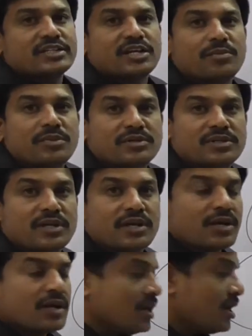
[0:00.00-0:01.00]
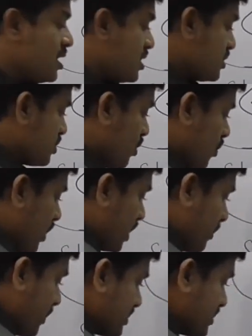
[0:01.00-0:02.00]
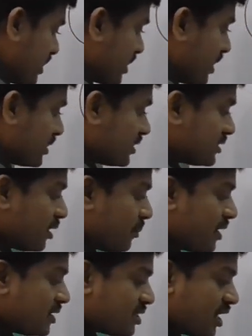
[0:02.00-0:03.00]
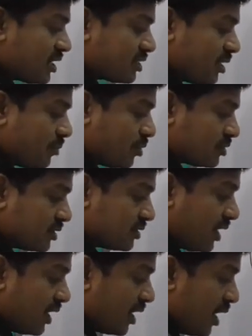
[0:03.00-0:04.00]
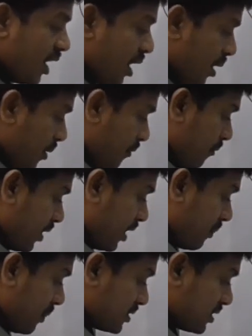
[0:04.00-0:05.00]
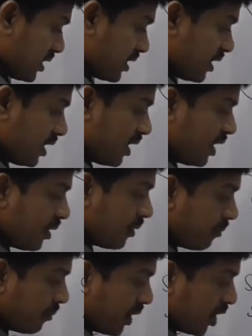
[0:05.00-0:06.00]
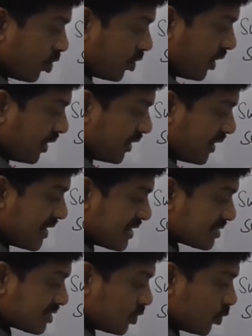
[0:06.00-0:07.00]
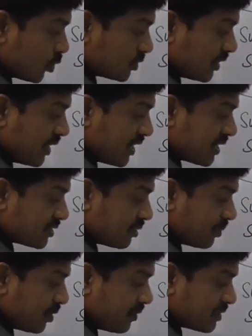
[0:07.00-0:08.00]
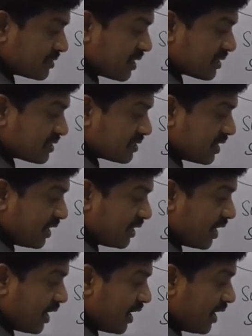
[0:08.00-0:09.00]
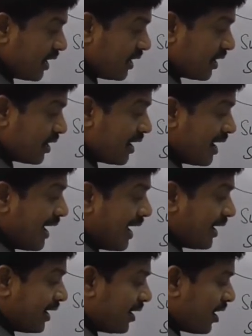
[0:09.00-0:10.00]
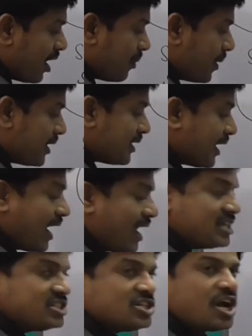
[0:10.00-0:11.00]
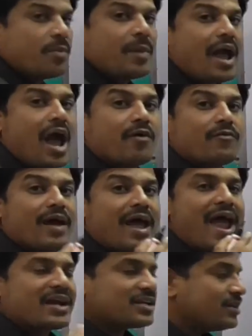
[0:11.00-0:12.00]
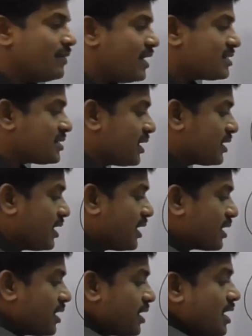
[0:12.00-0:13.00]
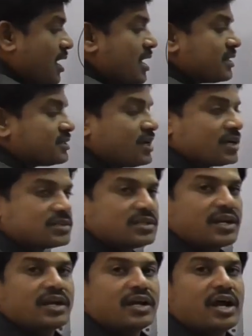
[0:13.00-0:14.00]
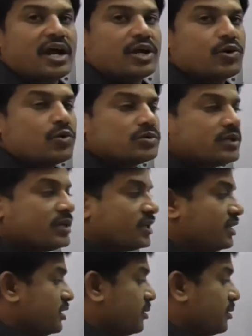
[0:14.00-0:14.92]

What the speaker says: enzyme is there. So what happens are here, this is the best example is there. What happens are here, melanate is closely resembled with succinate and inhibit the enzyme of activate site like a succinic dehydrogenase